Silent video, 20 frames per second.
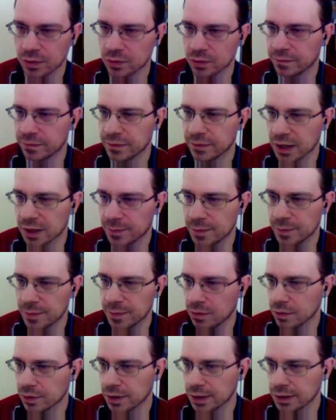Want to flag
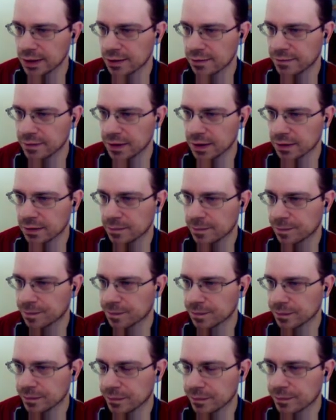me? Okay, let's flag.
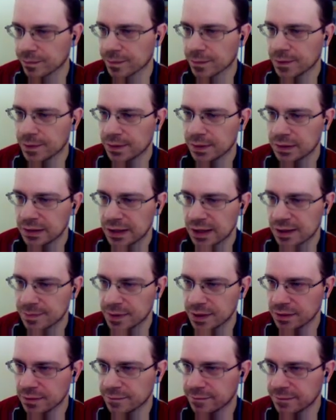
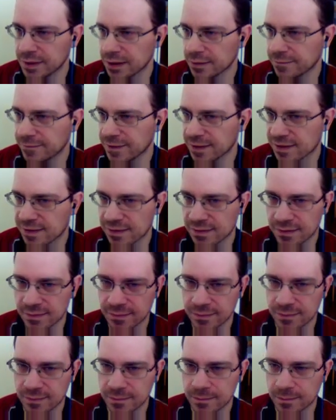Let's play the flag fest.